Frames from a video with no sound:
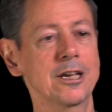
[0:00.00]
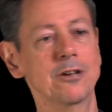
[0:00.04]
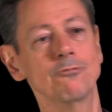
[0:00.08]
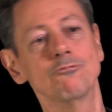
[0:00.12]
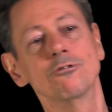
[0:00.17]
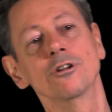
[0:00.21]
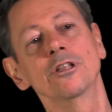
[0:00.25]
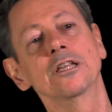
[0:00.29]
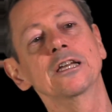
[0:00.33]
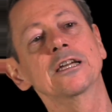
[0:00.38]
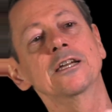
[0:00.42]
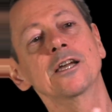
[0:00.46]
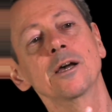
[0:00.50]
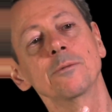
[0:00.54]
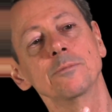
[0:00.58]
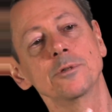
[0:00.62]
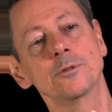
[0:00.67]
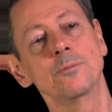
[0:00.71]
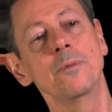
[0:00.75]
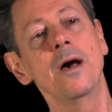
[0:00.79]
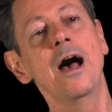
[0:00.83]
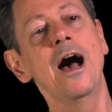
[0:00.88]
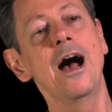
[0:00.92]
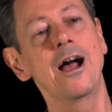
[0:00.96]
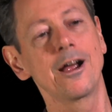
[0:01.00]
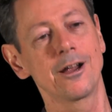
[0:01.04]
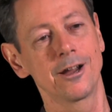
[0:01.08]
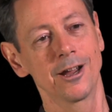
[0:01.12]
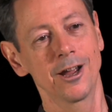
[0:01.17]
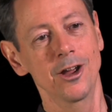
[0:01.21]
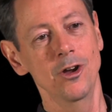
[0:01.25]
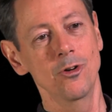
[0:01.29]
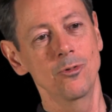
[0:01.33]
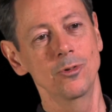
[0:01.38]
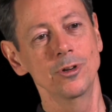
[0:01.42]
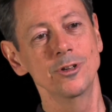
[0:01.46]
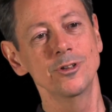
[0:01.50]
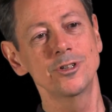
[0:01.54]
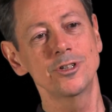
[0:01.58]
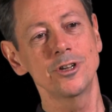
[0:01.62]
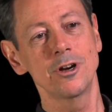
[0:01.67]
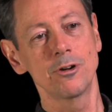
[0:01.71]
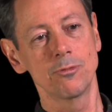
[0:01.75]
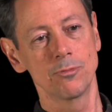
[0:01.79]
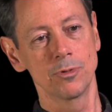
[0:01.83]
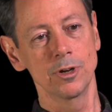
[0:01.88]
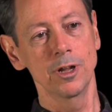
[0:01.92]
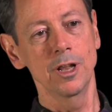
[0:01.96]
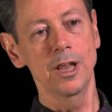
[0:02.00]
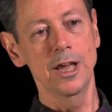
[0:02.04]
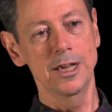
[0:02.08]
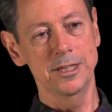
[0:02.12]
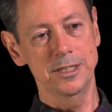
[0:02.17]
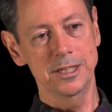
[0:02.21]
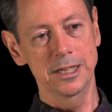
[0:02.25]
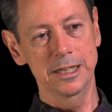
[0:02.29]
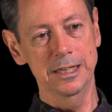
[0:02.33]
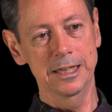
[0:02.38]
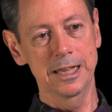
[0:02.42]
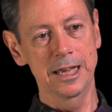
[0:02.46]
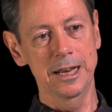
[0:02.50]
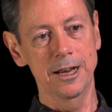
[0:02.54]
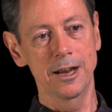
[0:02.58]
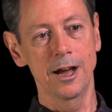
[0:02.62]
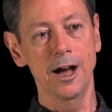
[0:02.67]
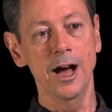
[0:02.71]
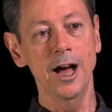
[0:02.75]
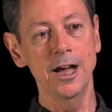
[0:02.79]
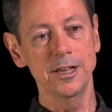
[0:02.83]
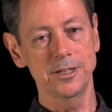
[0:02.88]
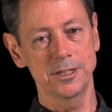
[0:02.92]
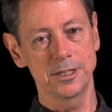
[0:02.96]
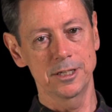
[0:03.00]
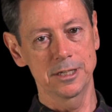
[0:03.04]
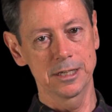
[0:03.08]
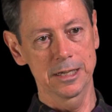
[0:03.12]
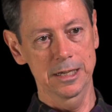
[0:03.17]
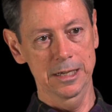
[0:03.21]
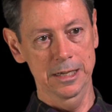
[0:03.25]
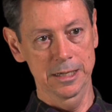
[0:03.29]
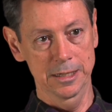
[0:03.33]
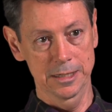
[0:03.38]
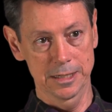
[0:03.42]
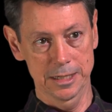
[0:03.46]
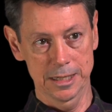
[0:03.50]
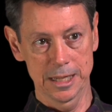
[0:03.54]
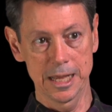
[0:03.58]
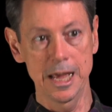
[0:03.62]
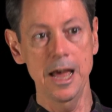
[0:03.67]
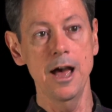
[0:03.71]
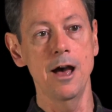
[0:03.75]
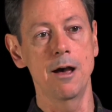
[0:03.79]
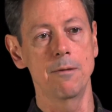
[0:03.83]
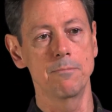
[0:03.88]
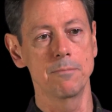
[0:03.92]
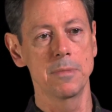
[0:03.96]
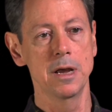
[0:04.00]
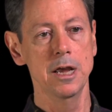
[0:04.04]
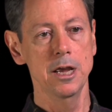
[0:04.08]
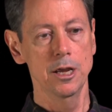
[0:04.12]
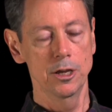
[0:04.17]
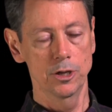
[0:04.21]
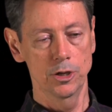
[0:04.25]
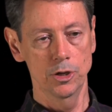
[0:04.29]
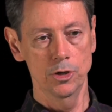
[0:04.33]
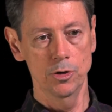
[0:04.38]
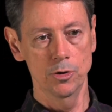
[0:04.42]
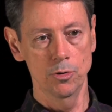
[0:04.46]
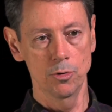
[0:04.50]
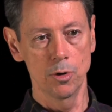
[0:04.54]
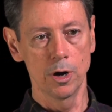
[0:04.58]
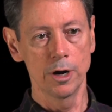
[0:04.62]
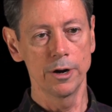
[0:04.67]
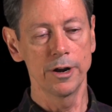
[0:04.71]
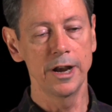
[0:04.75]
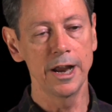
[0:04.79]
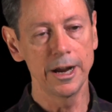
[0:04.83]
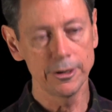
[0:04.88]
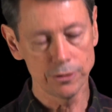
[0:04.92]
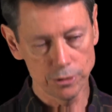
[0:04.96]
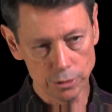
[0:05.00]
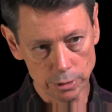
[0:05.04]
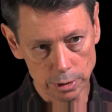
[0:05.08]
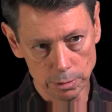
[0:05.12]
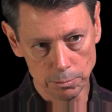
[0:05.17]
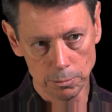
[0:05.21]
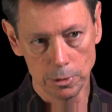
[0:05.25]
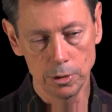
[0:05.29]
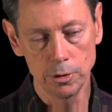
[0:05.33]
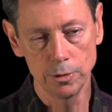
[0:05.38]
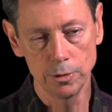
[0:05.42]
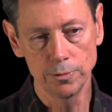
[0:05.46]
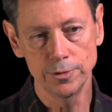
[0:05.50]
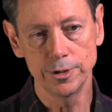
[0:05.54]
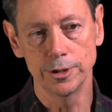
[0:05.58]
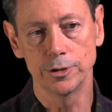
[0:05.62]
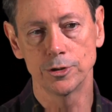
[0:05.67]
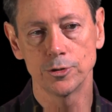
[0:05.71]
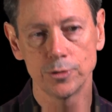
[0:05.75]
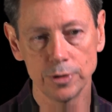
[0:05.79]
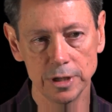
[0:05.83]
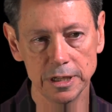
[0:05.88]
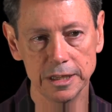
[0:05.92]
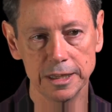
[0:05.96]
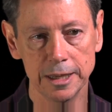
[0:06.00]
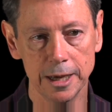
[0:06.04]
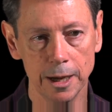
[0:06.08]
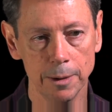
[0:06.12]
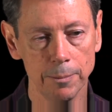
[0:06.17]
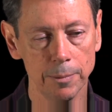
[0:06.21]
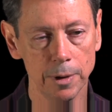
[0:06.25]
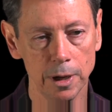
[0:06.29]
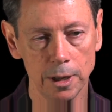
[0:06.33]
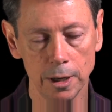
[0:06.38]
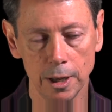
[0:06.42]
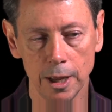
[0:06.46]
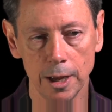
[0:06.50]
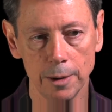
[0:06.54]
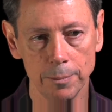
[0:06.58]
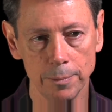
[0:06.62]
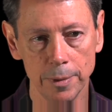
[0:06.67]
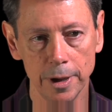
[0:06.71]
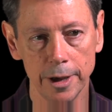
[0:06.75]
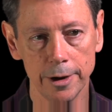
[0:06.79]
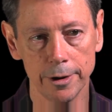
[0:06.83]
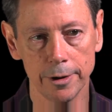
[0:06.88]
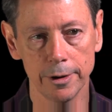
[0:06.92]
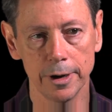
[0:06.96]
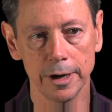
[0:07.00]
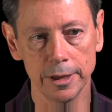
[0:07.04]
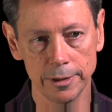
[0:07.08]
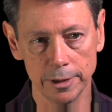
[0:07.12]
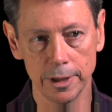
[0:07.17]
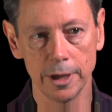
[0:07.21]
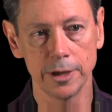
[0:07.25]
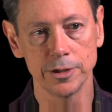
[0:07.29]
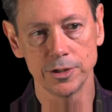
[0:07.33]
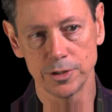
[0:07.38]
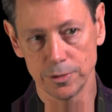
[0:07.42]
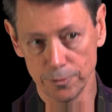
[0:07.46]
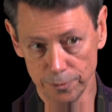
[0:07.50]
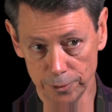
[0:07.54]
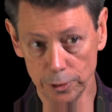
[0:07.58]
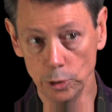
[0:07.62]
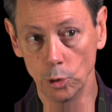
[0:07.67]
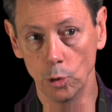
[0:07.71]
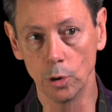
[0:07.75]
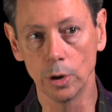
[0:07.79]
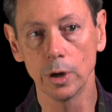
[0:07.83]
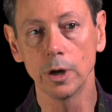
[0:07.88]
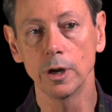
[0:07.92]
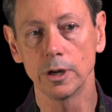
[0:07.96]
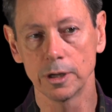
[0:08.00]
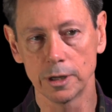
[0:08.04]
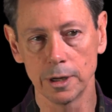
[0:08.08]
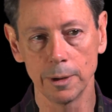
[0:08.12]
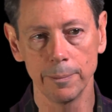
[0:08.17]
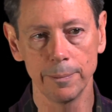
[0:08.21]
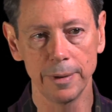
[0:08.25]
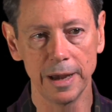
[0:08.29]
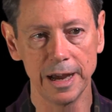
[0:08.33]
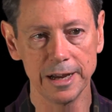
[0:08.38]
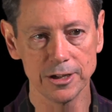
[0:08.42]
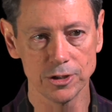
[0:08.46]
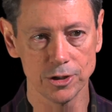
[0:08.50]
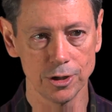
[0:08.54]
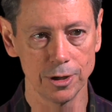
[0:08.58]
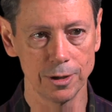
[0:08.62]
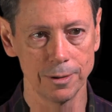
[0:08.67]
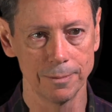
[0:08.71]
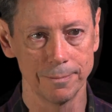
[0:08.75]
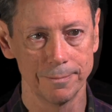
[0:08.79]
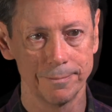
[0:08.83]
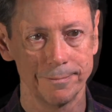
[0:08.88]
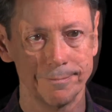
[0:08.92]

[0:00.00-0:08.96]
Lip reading: It really comes back. When you start realizing that us is them, you are naturally moved to treat them a lot better and thus fuel compassion.